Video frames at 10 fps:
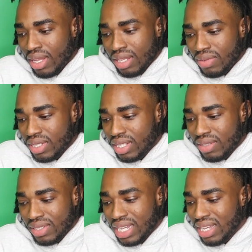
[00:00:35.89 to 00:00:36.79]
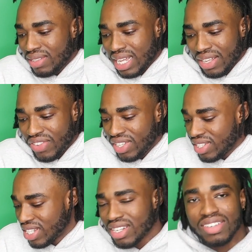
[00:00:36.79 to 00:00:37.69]
I mean, sometimes I
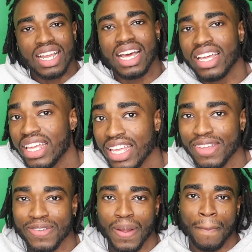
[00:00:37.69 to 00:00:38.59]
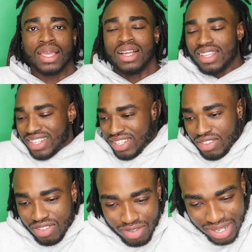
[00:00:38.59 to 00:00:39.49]
feel so naive, thinking
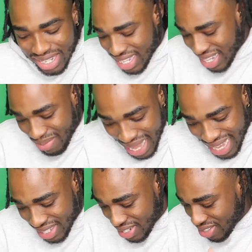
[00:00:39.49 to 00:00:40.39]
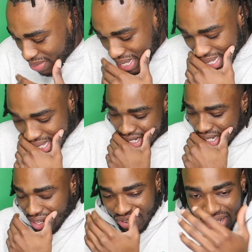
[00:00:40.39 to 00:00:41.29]
you will come back to me.
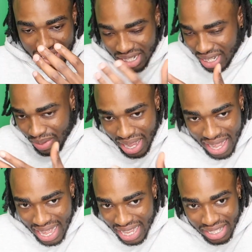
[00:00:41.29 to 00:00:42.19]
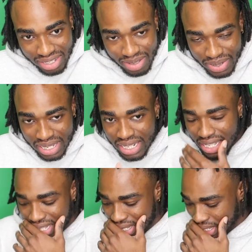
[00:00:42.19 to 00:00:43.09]
I fucked up, I had to
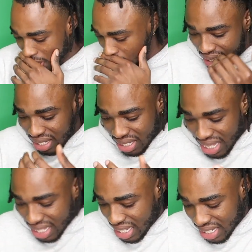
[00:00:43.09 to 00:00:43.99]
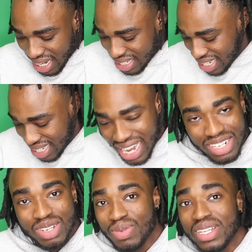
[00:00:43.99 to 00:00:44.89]
believe. And second chances, I
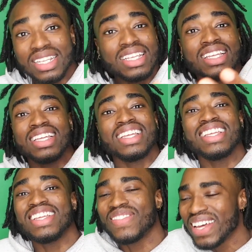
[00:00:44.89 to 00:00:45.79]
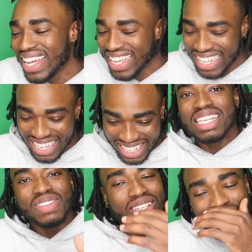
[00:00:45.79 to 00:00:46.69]
do believe it.
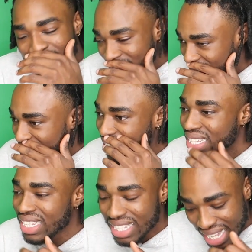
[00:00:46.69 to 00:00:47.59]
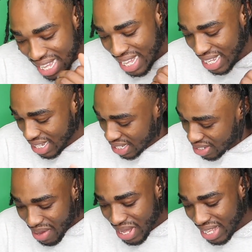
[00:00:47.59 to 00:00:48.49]
Give me the reason.
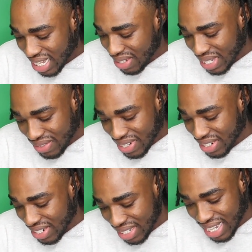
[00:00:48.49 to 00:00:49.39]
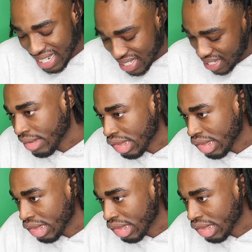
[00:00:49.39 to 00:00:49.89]
My makeup and burger, that's not